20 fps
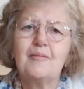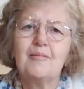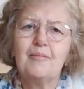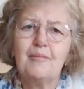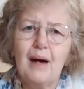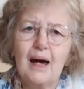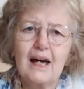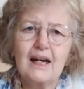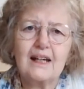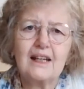
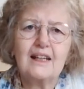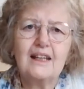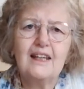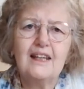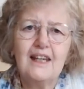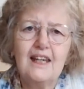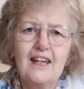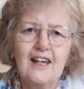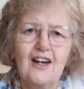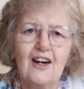Back
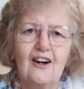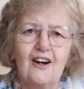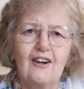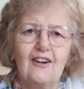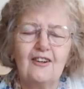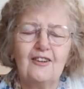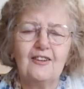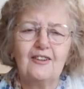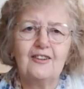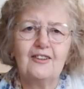here
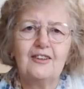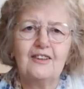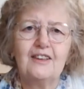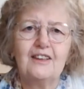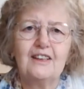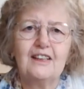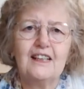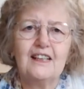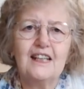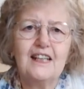
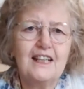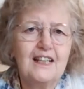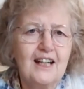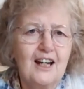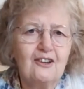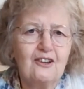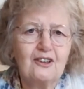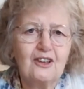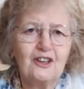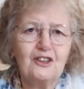in
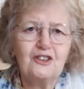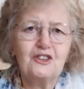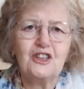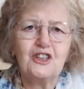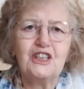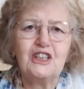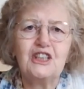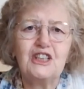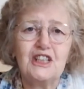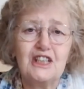our
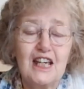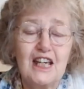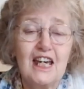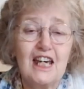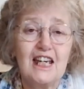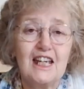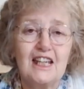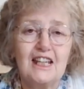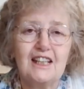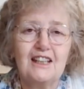country
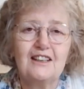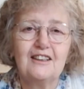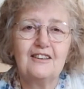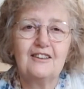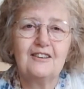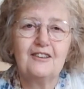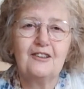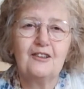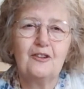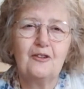today,
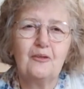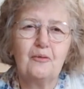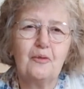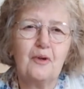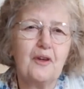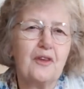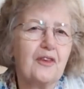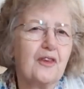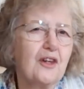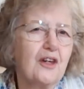
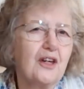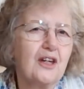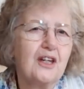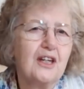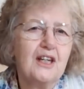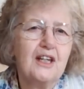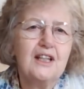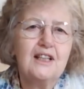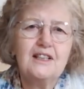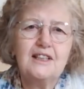with the
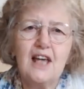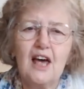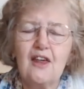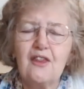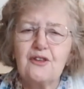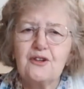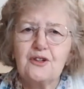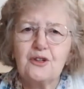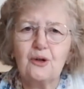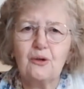
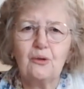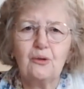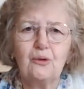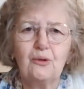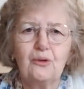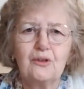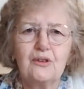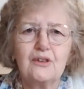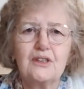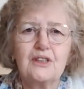death
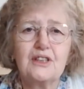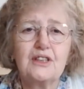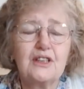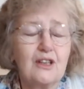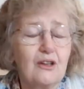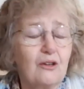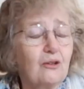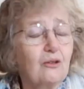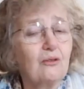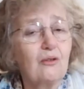toll
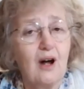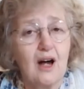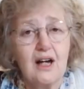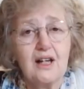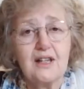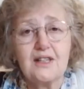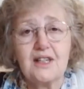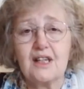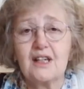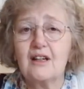still
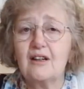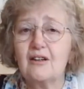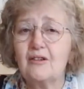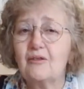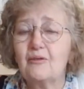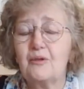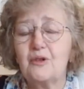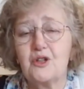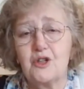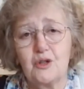rising,
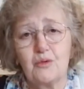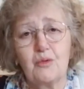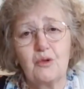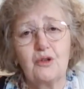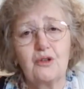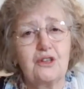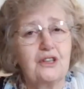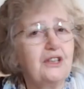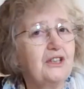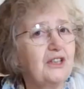which it will
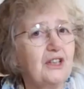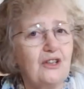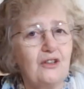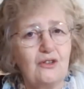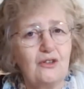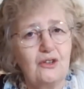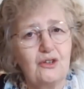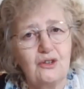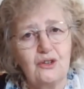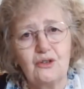continue
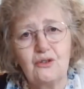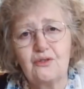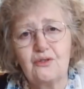to do